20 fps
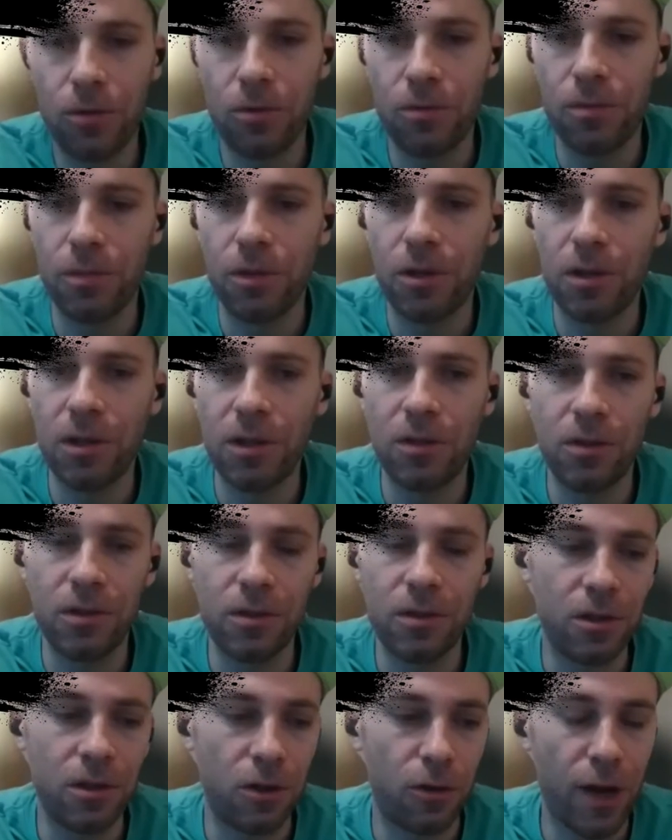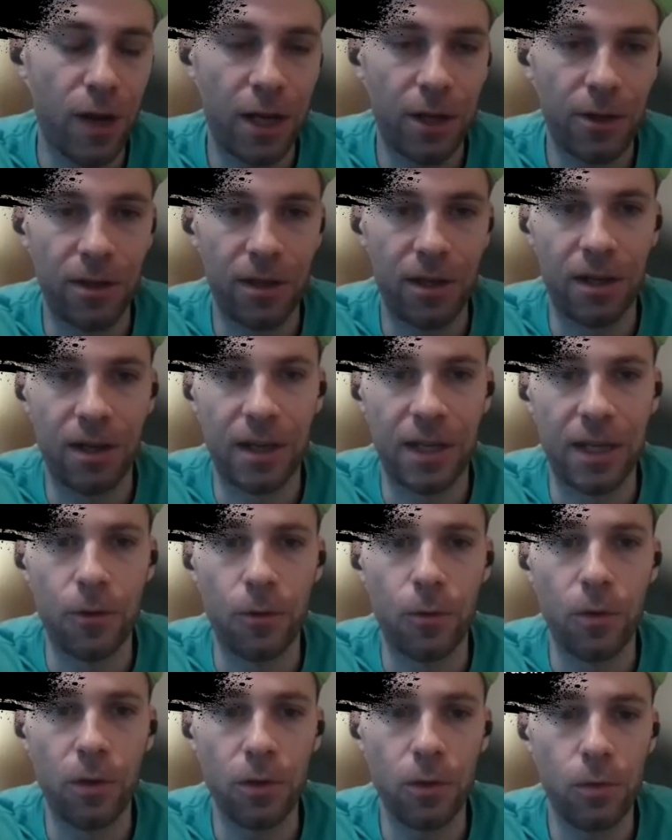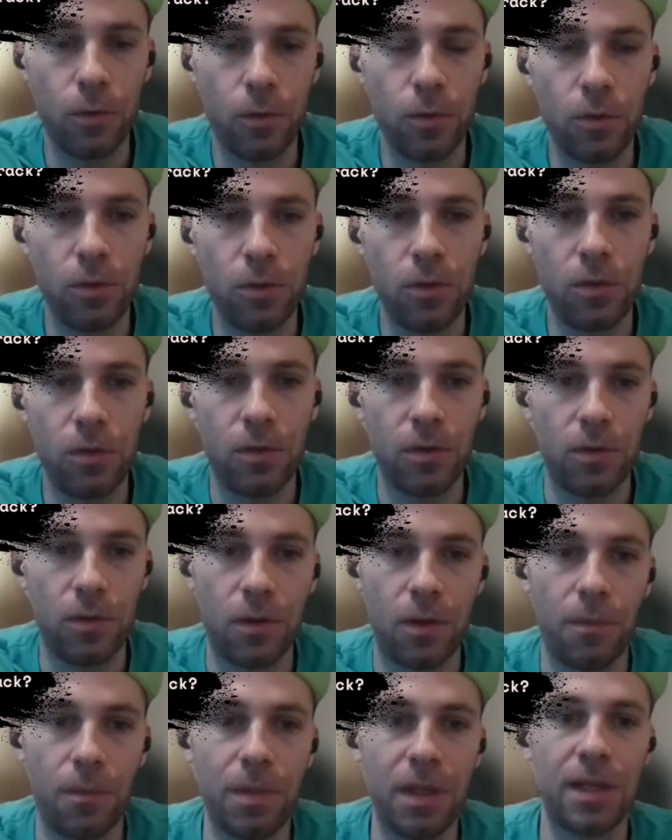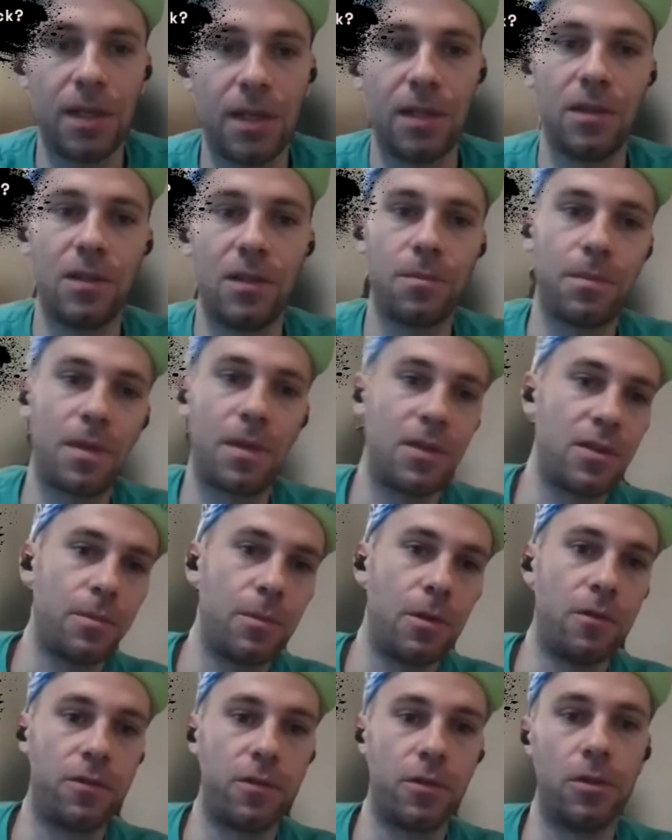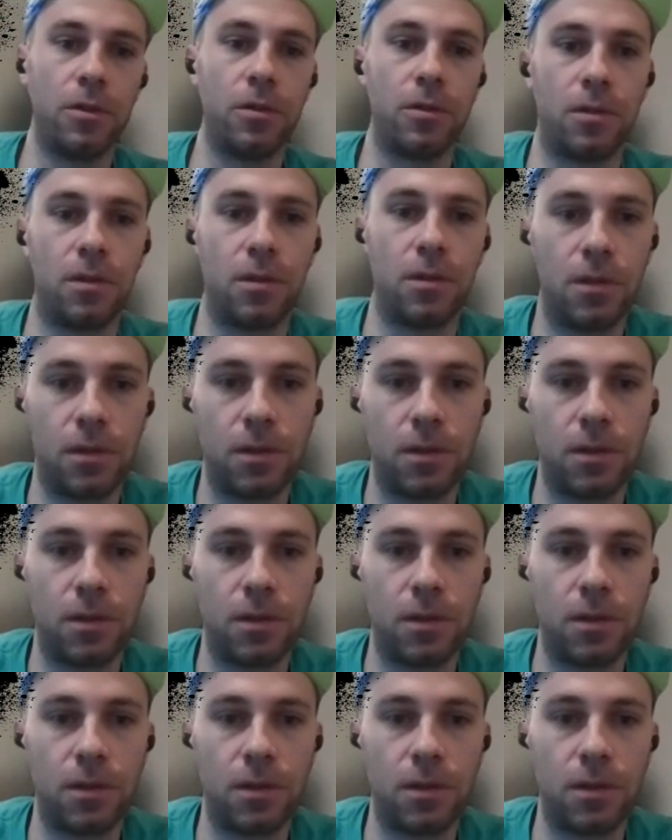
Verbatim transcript: want to monitor regularly, what would be indispensable for you?